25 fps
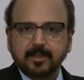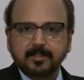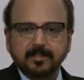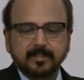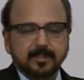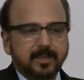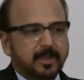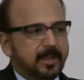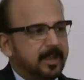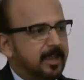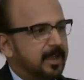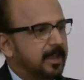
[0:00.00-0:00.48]

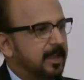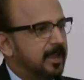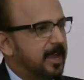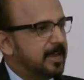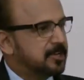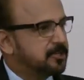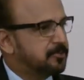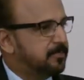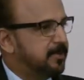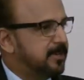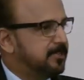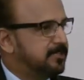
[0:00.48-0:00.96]
the
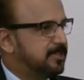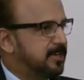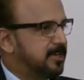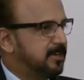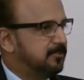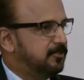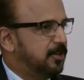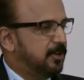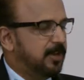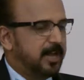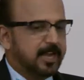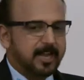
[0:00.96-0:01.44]
ex-president
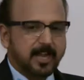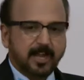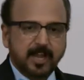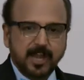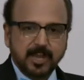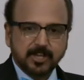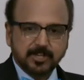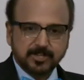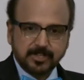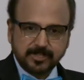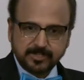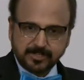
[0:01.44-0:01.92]
of the United
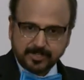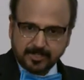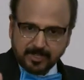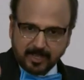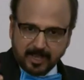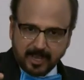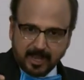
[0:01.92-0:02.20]
Nations,